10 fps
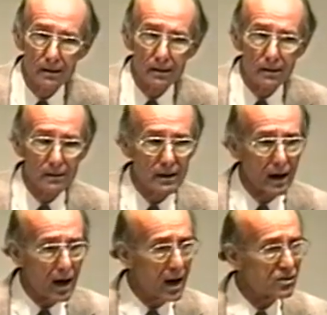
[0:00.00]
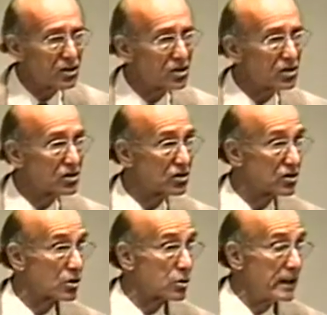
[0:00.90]
The artist's
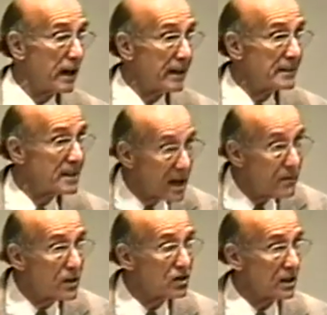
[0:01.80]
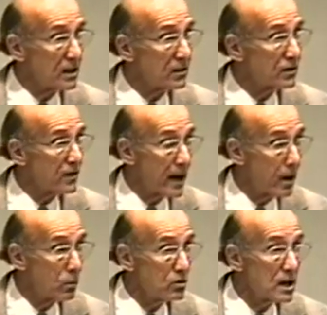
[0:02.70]
creativity is
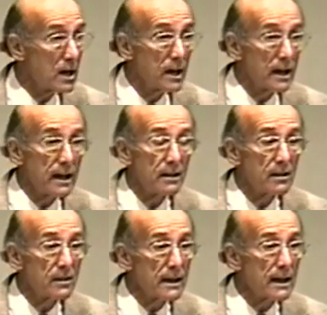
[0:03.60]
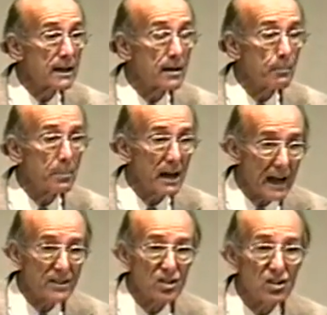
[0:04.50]
found in the
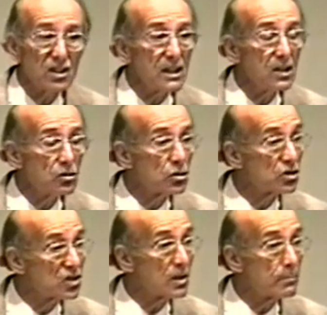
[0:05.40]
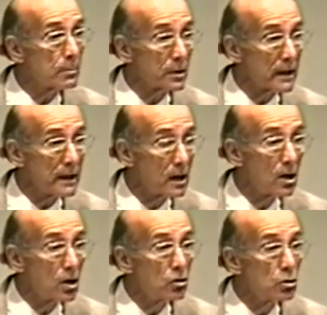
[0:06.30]
capacity simply
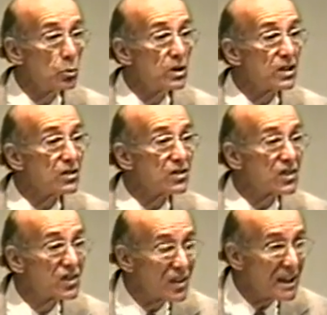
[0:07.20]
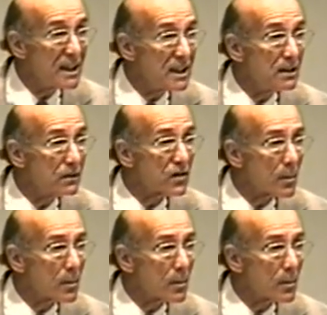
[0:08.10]
to conceive the